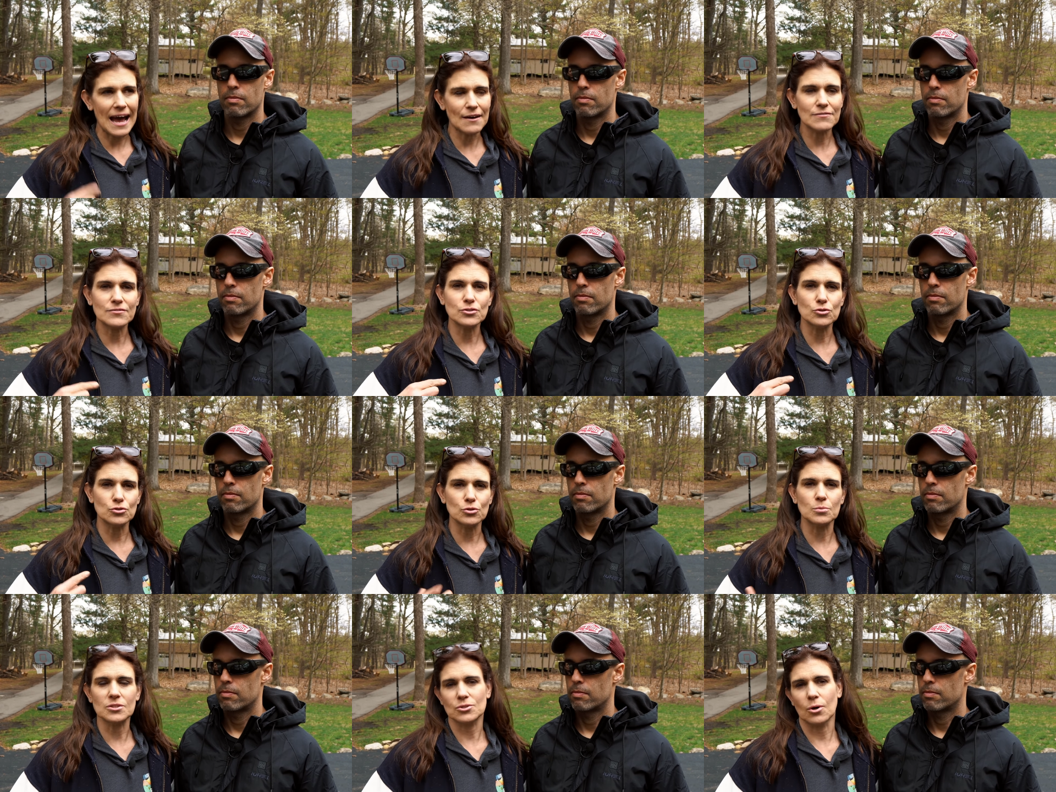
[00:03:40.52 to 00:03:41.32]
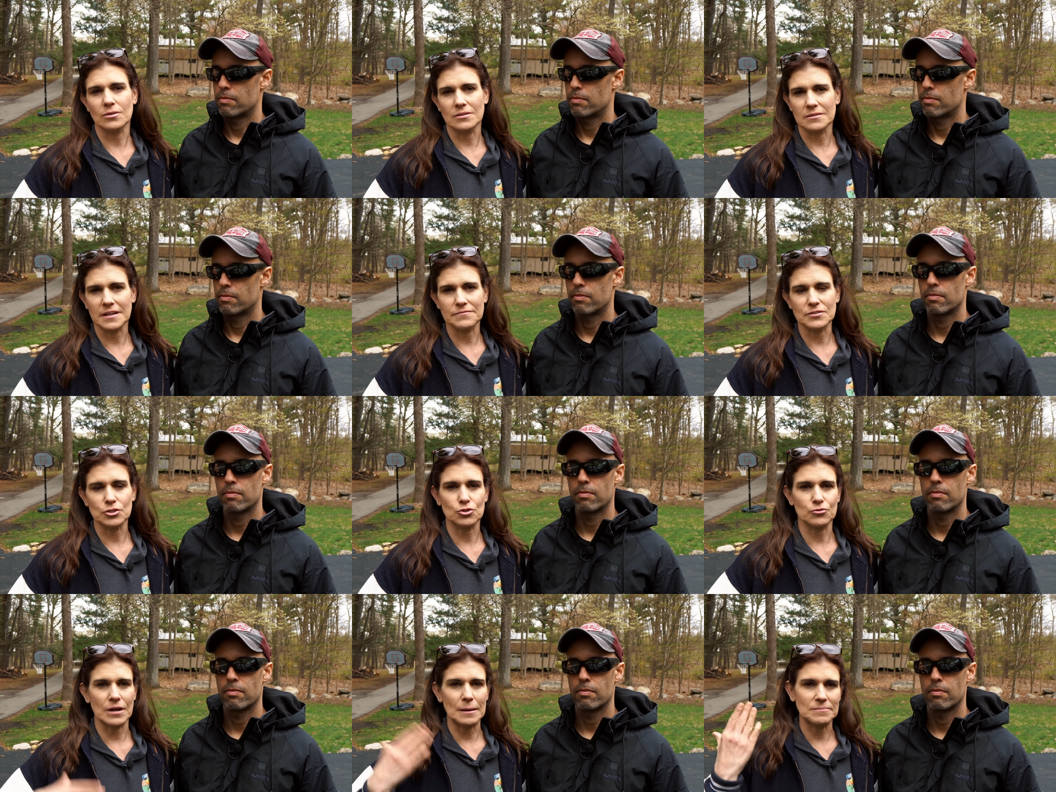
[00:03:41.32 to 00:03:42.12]
Speaker 1: have to do what's called the lift
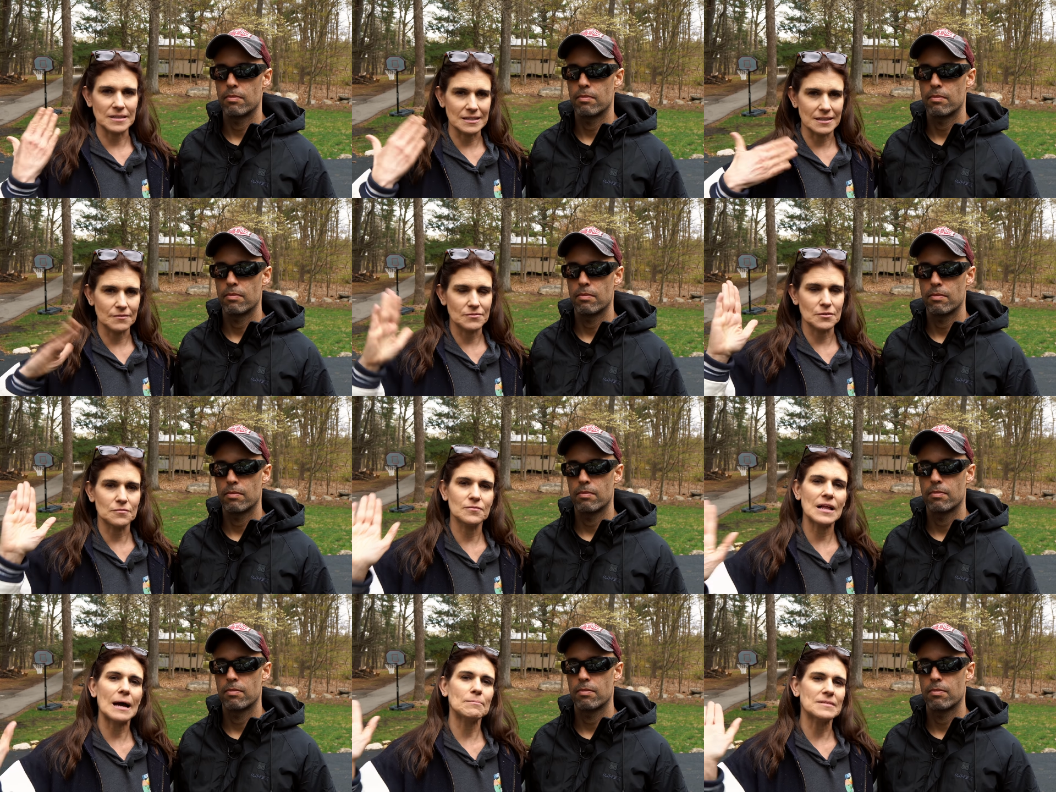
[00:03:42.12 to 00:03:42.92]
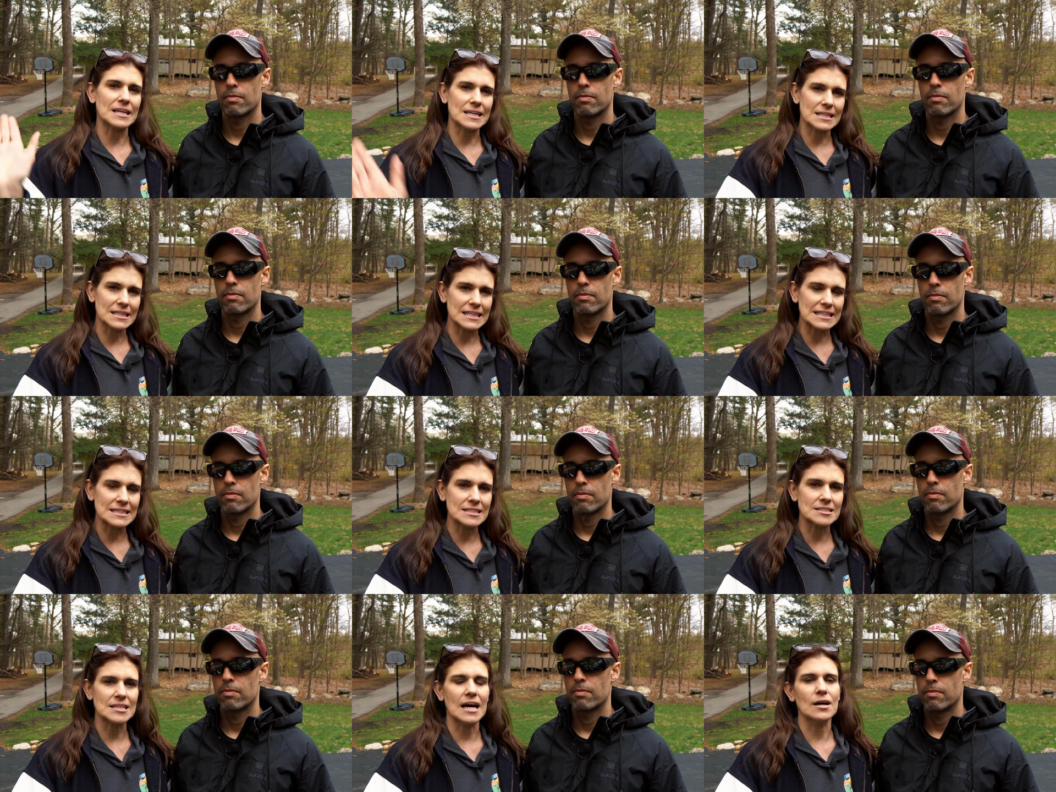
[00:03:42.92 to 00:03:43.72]
and scrape. They lift the flap, they clean
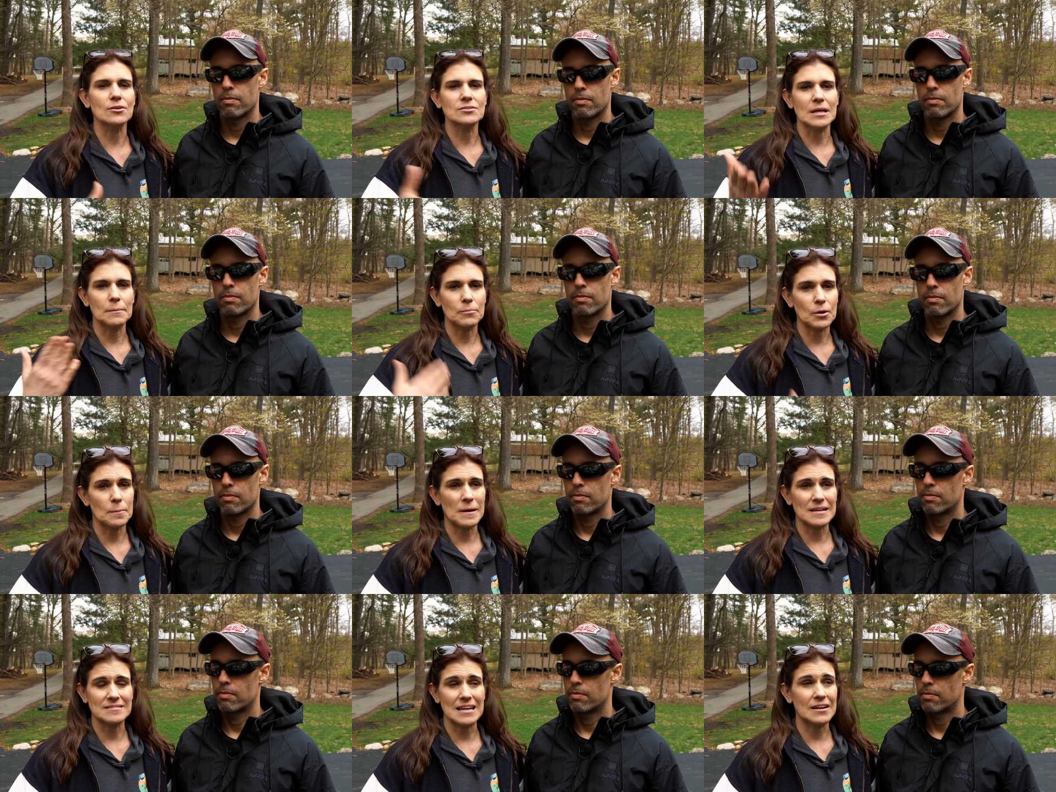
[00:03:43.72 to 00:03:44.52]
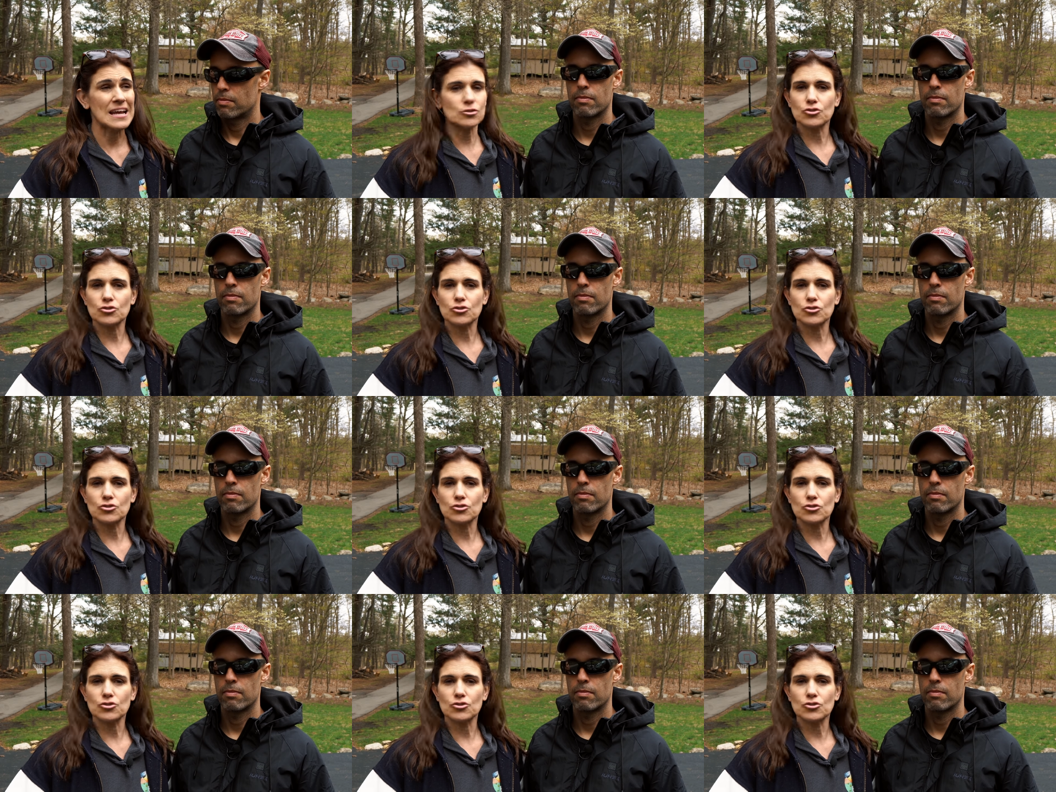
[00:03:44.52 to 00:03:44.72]
the cells, and put it back down.